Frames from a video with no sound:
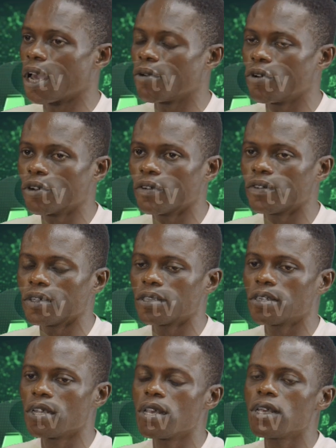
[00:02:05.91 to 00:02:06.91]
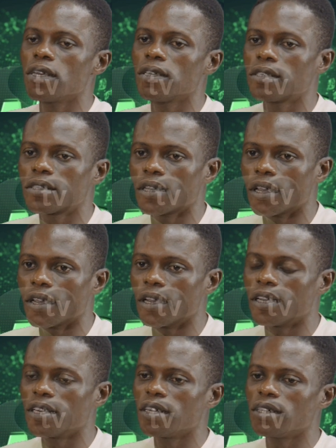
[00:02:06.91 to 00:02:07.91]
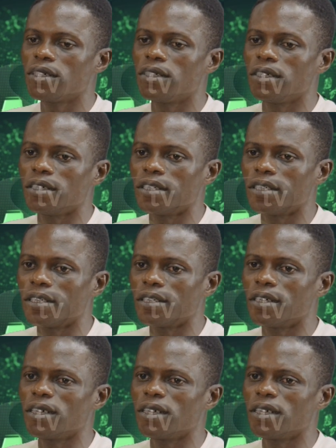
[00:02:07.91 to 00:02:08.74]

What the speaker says: And one of these is the